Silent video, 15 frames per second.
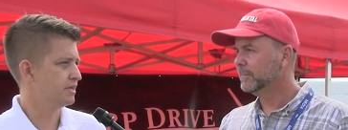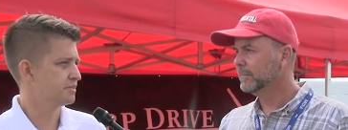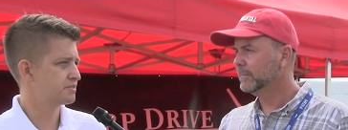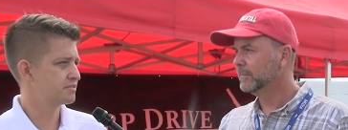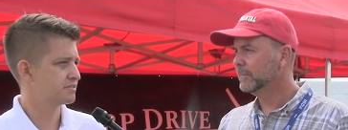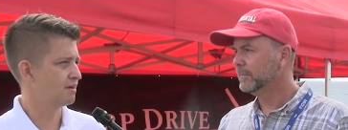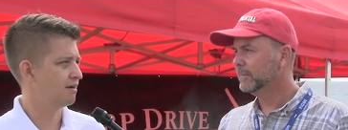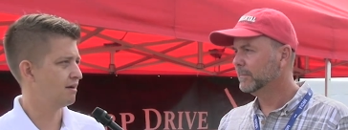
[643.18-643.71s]

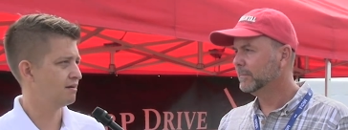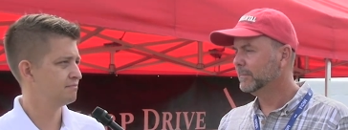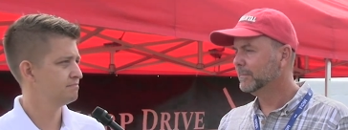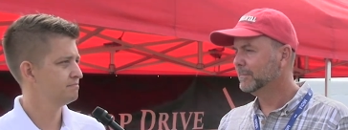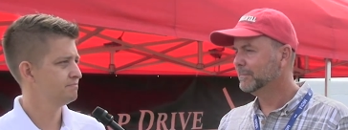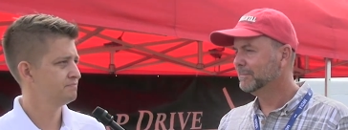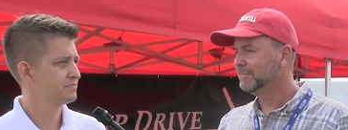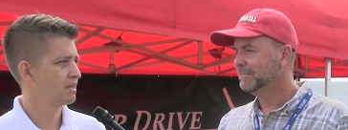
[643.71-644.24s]
Speaker 1: that's
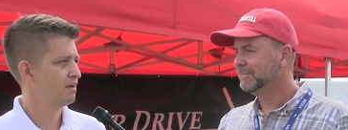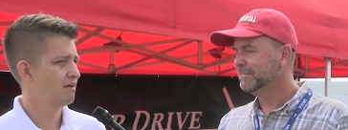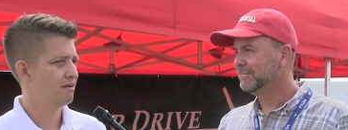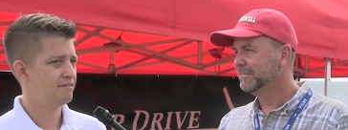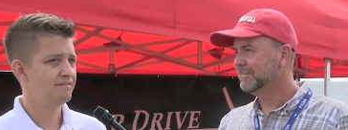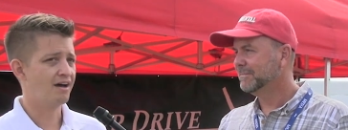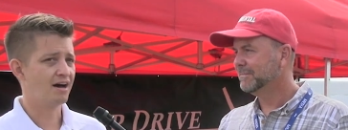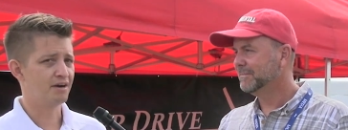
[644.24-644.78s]

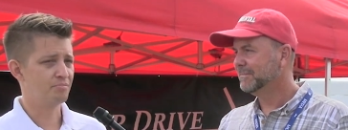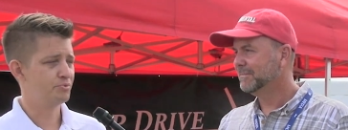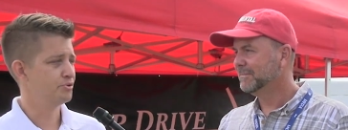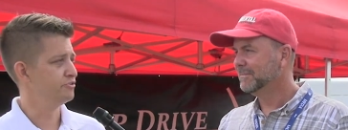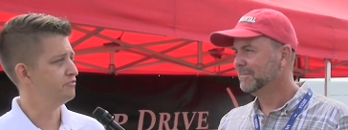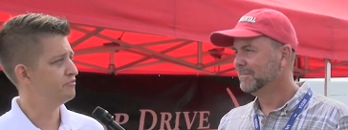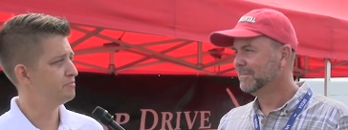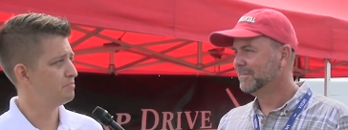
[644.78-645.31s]
not
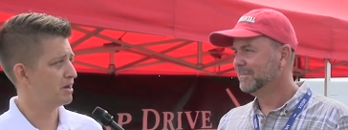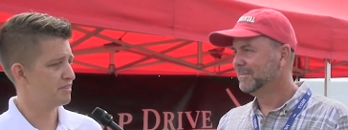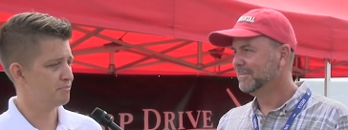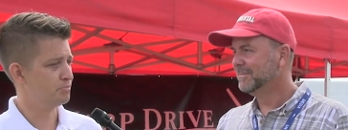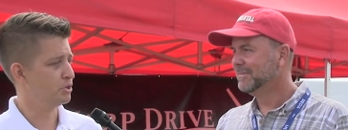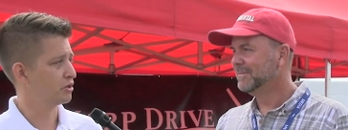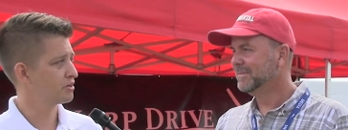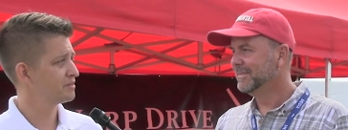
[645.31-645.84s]
approved by the
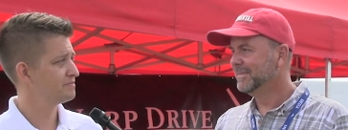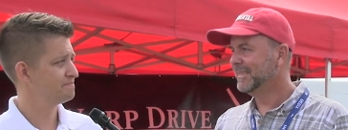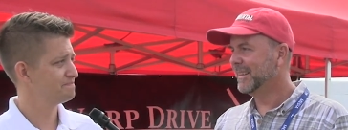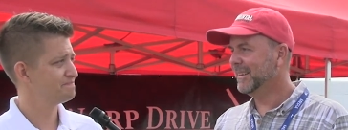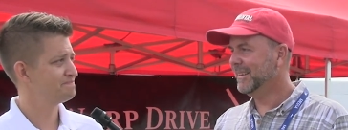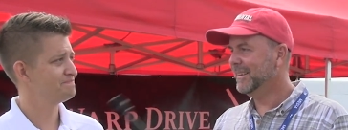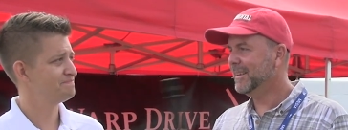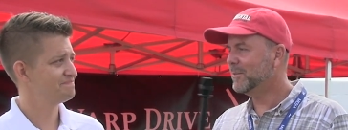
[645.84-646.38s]
book.
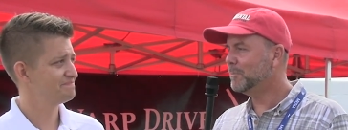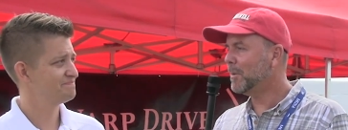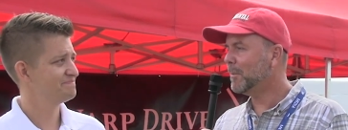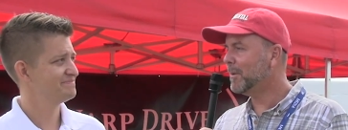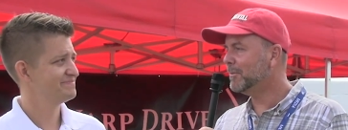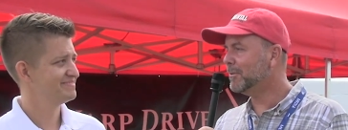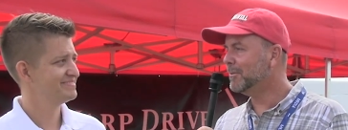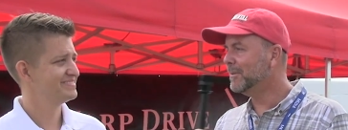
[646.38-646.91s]

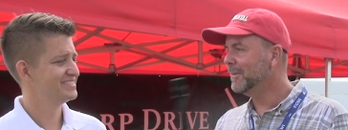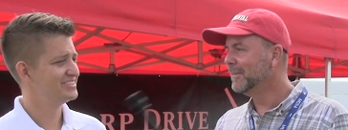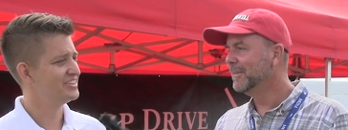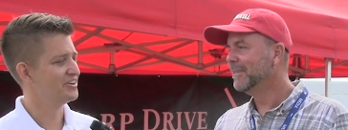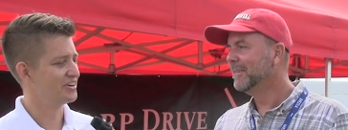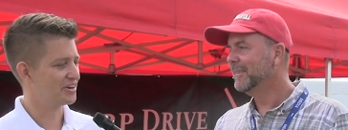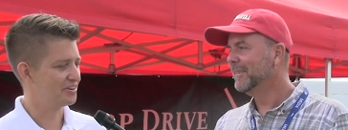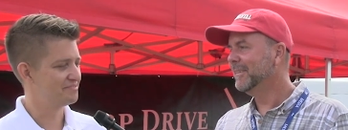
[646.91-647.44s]
Experimental. There
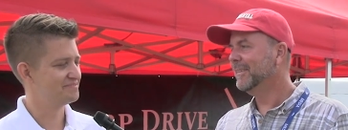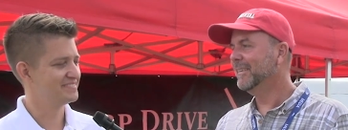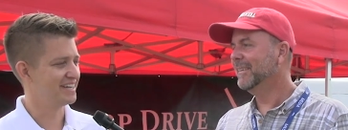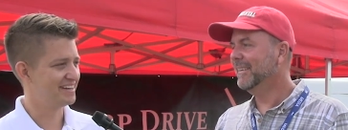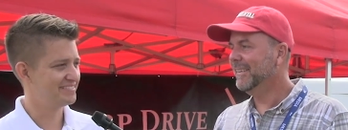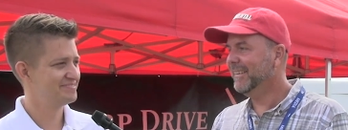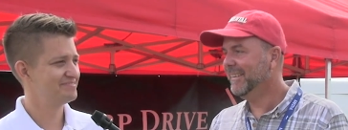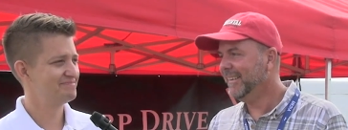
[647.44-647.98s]
you go. Yeah.
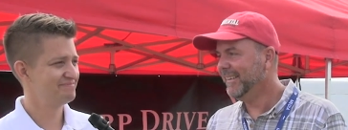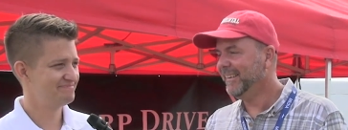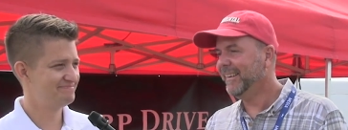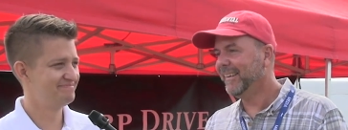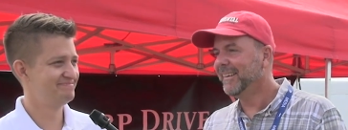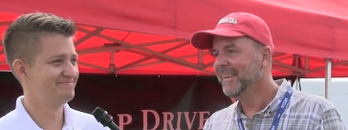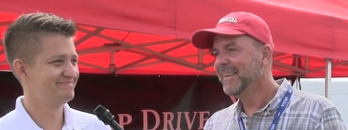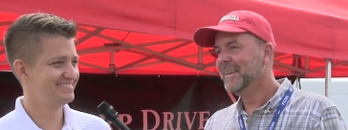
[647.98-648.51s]

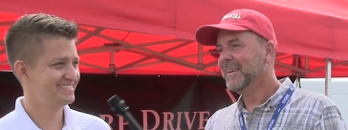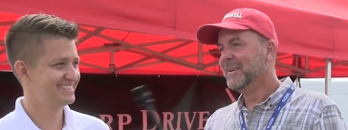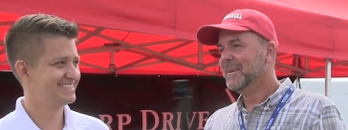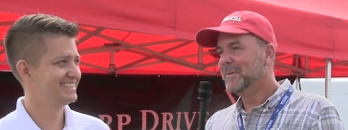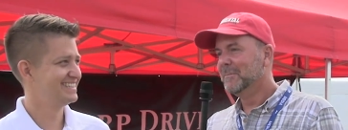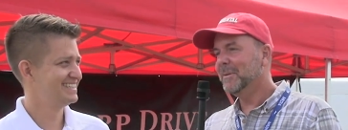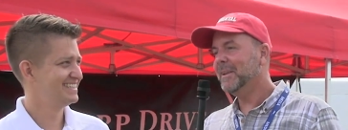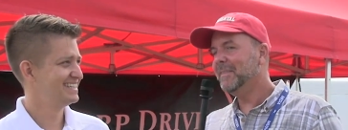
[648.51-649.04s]

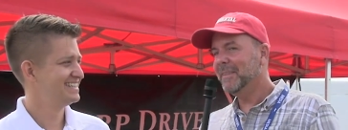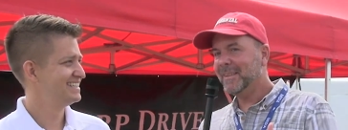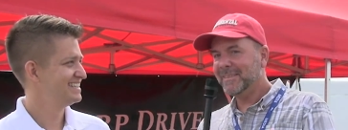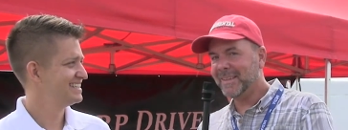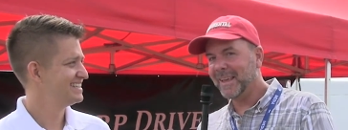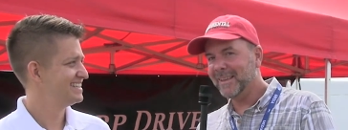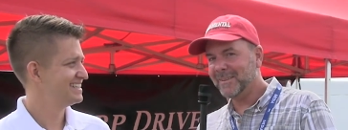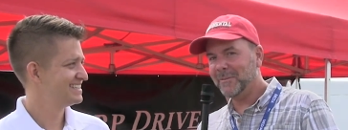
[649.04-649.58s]
Speaker 2: But in this
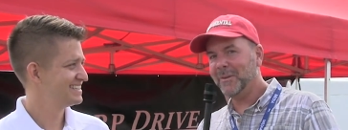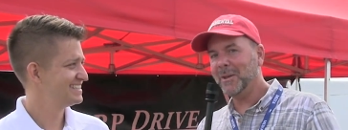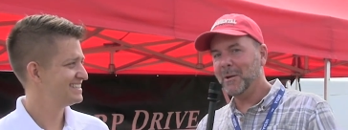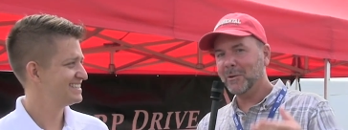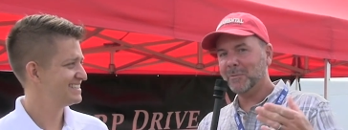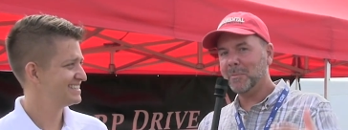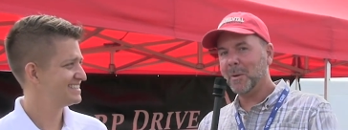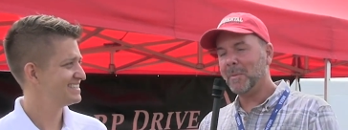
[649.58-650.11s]
case, if you go
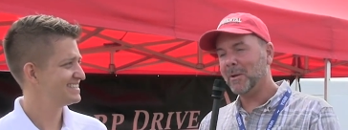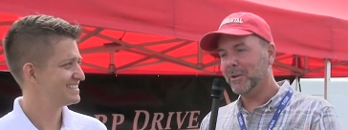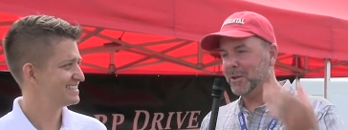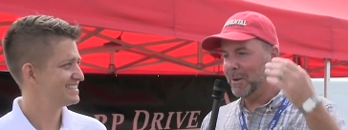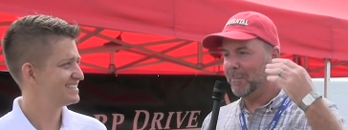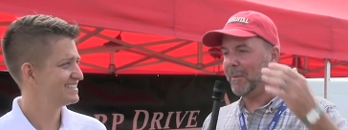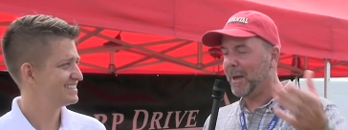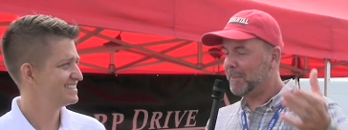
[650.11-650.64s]
experimental, you
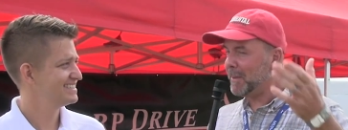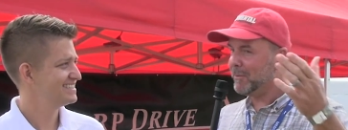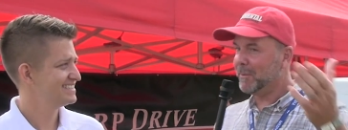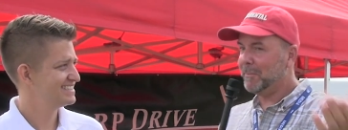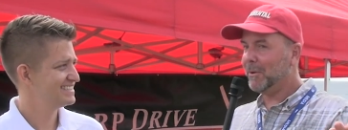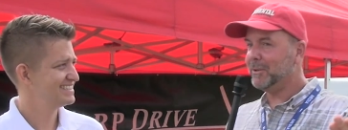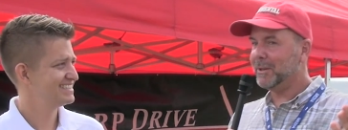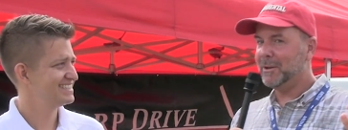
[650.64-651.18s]
might be
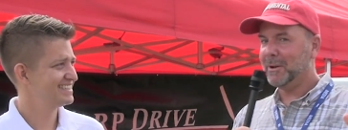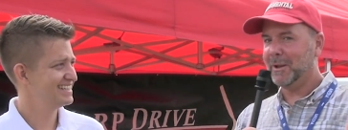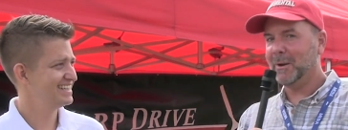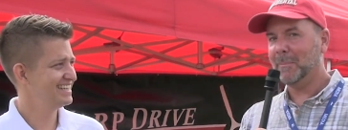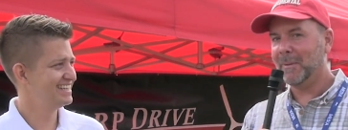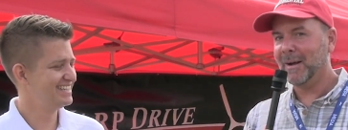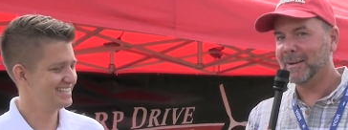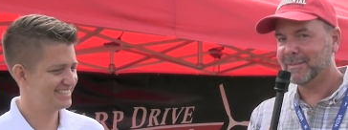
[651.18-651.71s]
rebuilding your
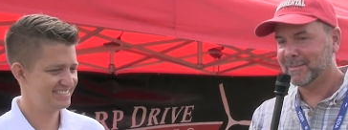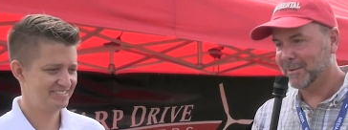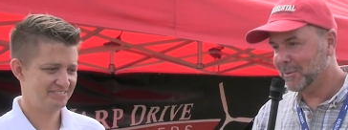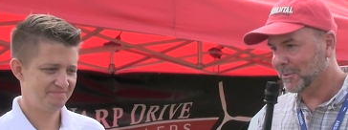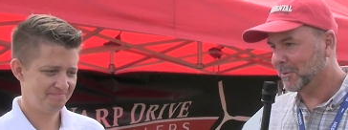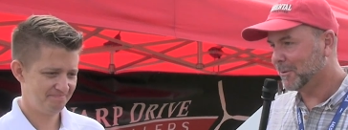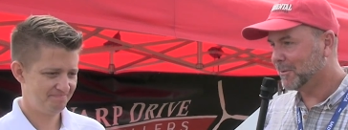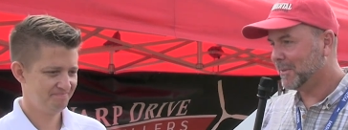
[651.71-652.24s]
gearbox
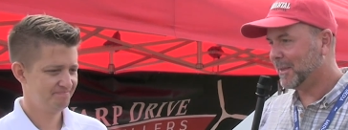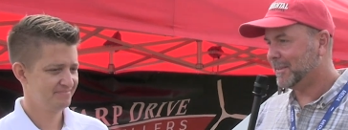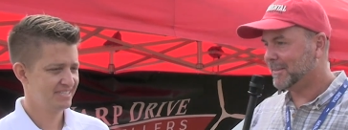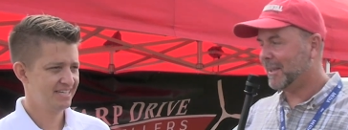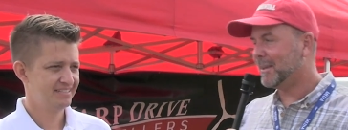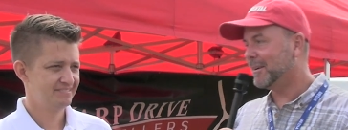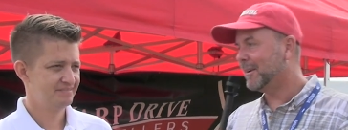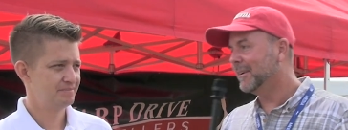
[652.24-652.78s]
sooner than
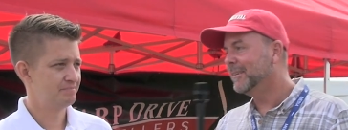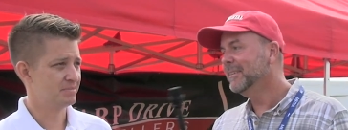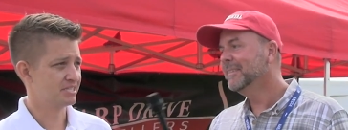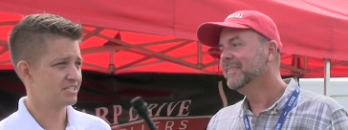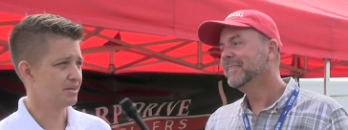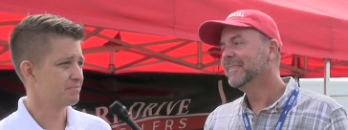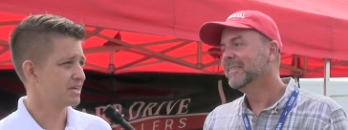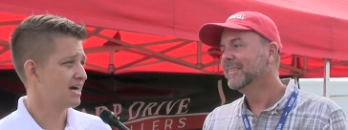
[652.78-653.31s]
later. But
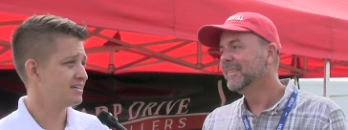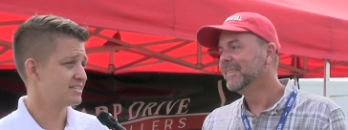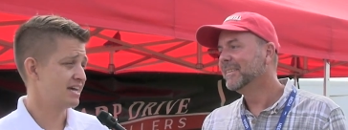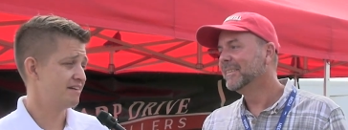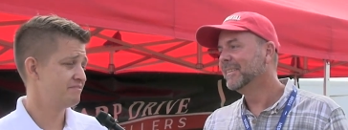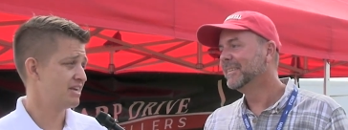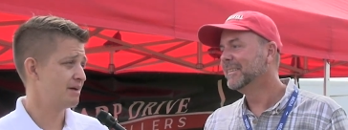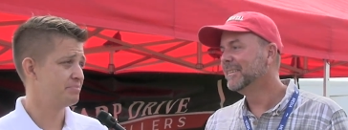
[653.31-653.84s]
Speaker 1: some guys have
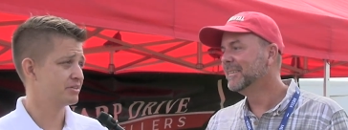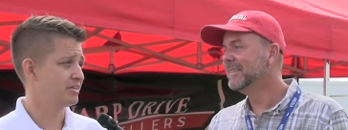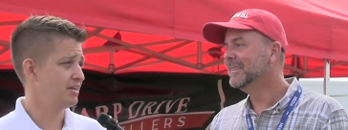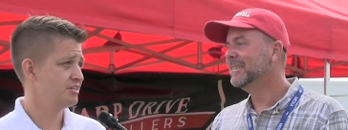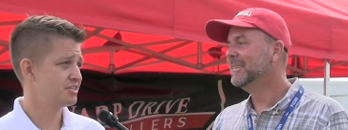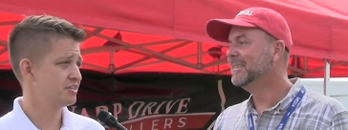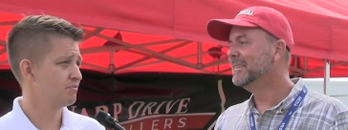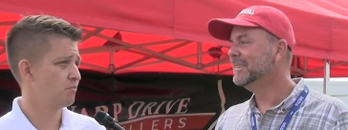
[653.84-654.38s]
an
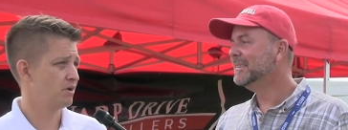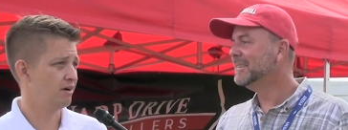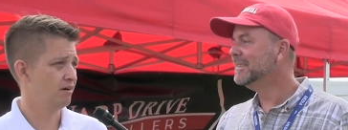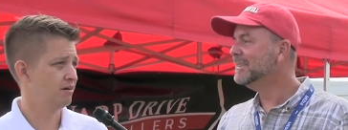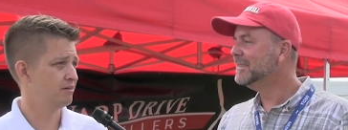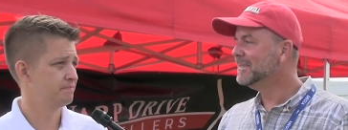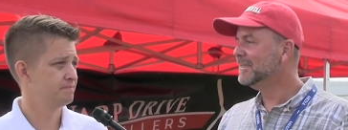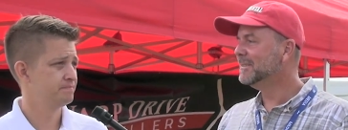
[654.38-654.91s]
application
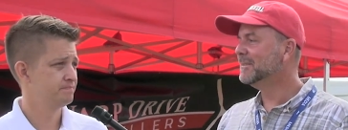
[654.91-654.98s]
where